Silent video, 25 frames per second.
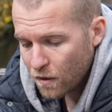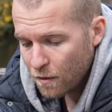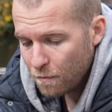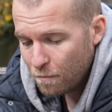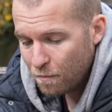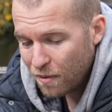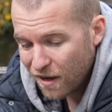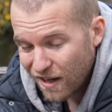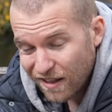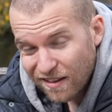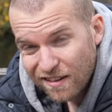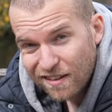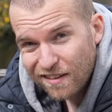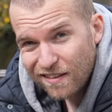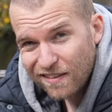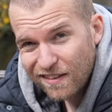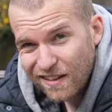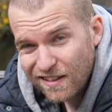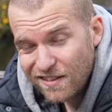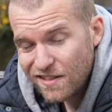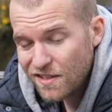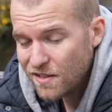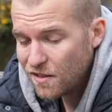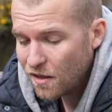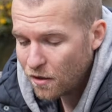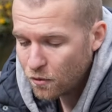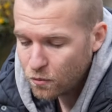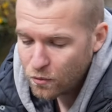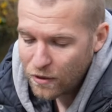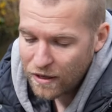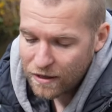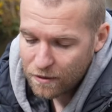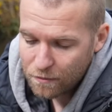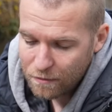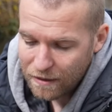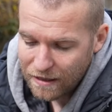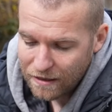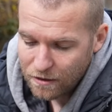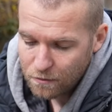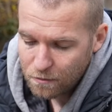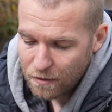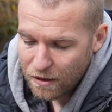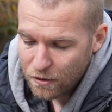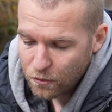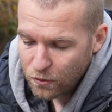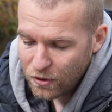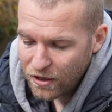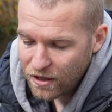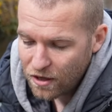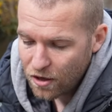But this is not recommended
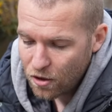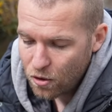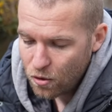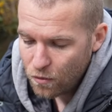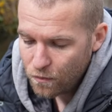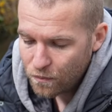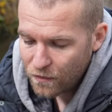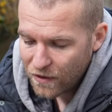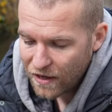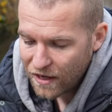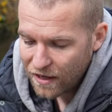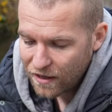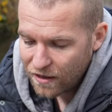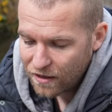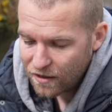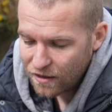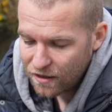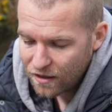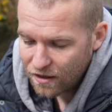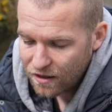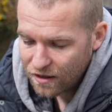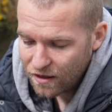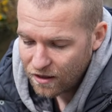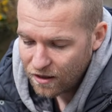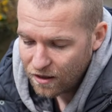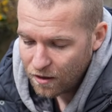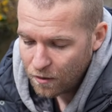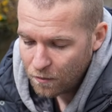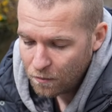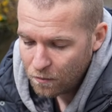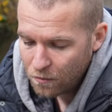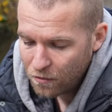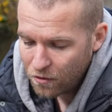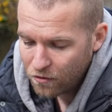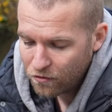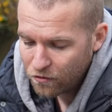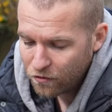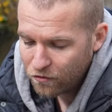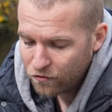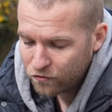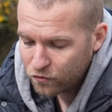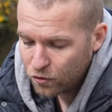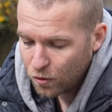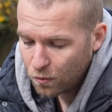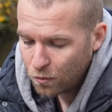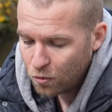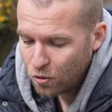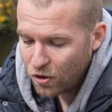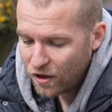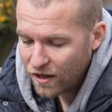by Ricoh, and
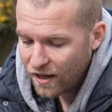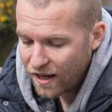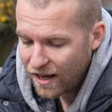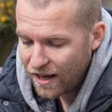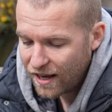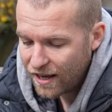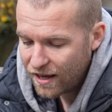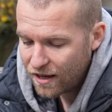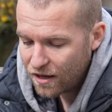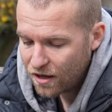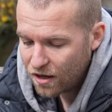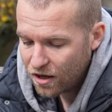from what I